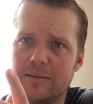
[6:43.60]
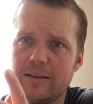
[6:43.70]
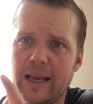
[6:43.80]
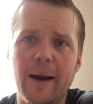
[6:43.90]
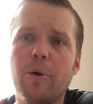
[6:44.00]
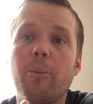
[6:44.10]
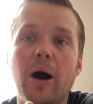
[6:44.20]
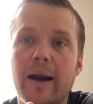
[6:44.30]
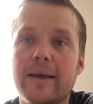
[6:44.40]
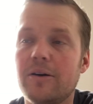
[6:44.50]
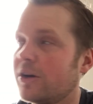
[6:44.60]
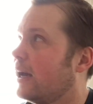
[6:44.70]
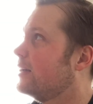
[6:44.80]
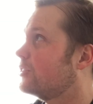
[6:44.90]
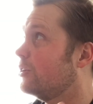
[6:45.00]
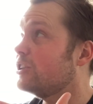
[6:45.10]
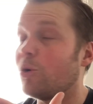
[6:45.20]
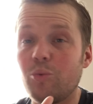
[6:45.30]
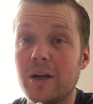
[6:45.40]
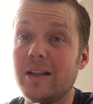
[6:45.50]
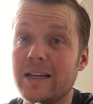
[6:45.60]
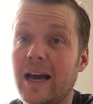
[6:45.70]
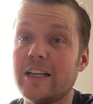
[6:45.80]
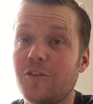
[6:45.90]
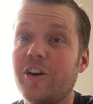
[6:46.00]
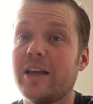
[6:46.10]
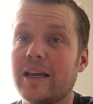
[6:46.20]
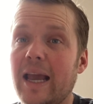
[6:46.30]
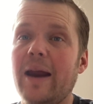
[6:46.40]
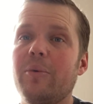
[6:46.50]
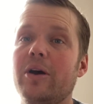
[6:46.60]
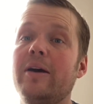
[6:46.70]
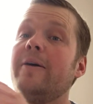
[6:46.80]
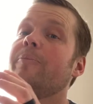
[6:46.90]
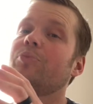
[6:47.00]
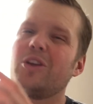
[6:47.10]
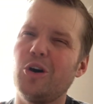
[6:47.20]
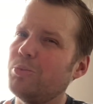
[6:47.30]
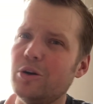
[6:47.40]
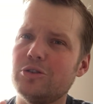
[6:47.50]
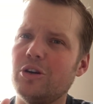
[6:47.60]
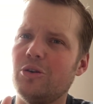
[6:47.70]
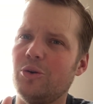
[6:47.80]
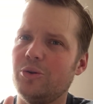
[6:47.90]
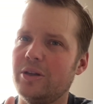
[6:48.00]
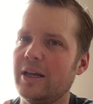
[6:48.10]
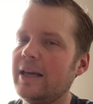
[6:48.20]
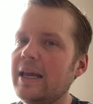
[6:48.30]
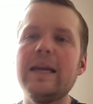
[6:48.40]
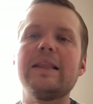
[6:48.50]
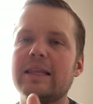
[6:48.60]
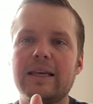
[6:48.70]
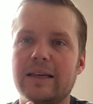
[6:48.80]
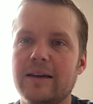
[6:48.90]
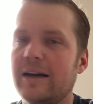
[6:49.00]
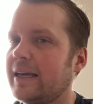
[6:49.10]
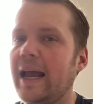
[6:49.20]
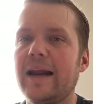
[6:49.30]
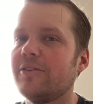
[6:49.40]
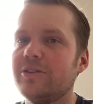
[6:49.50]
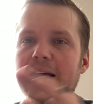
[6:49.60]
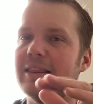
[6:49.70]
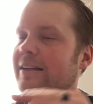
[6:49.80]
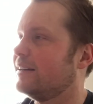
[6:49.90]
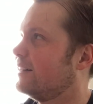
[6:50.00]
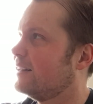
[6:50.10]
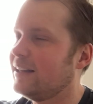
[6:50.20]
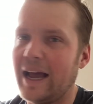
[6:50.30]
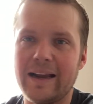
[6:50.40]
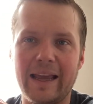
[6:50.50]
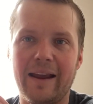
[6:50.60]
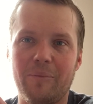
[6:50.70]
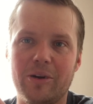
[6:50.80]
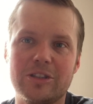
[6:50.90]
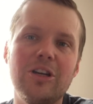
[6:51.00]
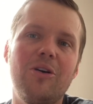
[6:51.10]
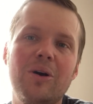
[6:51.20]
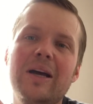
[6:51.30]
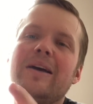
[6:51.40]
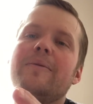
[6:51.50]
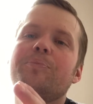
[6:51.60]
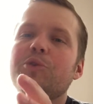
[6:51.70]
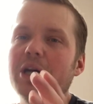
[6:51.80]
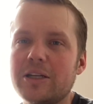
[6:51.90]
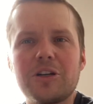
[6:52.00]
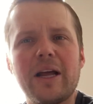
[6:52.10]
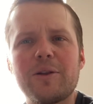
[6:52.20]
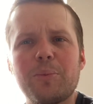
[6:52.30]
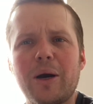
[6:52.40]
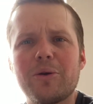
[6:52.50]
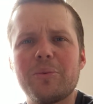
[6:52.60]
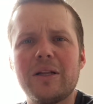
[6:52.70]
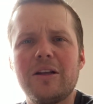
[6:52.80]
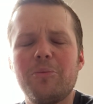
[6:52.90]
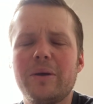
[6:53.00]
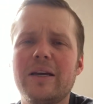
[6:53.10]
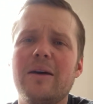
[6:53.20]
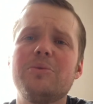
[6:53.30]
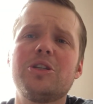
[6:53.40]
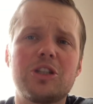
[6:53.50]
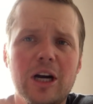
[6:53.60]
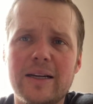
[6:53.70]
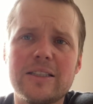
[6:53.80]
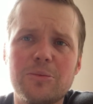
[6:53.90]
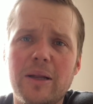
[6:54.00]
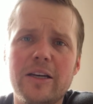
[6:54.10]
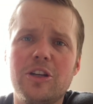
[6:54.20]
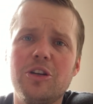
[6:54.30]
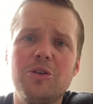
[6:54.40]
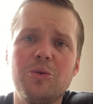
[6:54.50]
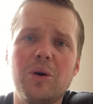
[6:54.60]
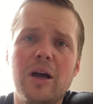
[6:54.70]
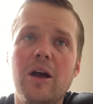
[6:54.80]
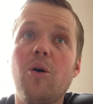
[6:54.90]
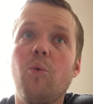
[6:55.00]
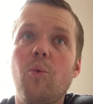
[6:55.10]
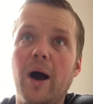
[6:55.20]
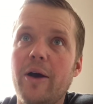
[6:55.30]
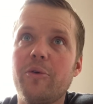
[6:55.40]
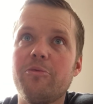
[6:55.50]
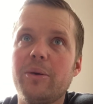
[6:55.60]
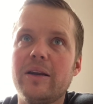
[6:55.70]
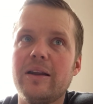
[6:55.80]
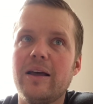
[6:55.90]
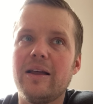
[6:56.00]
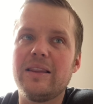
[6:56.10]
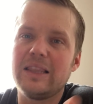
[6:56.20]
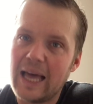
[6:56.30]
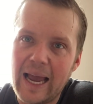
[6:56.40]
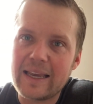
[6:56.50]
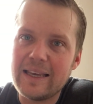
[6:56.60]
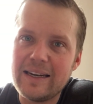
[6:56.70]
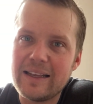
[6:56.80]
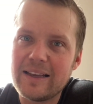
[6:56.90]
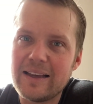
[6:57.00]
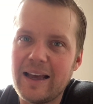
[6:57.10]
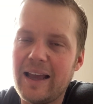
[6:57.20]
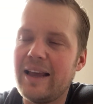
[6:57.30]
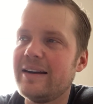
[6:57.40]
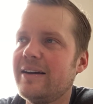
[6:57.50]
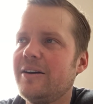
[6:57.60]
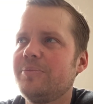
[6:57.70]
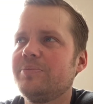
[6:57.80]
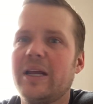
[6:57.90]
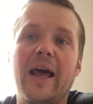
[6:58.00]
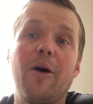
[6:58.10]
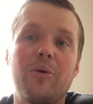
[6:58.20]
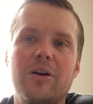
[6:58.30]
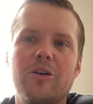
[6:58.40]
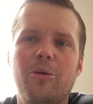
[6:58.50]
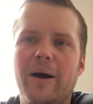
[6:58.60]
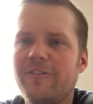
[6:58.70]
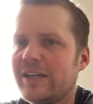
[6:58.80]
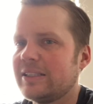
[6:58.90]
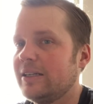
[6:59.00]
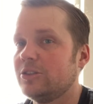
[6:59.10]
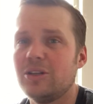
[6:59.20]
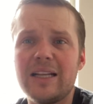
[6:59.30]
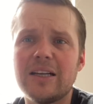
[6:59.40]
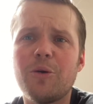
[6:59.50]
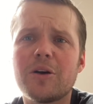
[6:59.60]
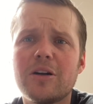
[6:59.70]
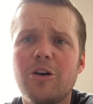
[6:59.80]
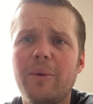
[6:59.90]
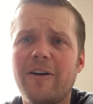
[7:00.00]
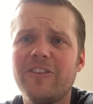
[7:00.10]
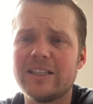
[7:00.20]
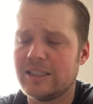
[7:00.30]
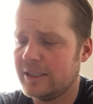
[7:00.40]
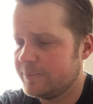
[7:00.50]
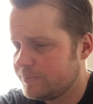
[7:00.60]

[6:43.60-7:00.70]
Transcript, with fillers: camera body, okay? So it's a really nice freaking camera. GoPros don't hold anything, a candle, nothing to that camera. So you guys are gonna have to bear with me a little bit. I'm just trying to explain to you why we've been lacking and um, and how we're gonna go about fixing it. So that's how we're gonna go about fixing it.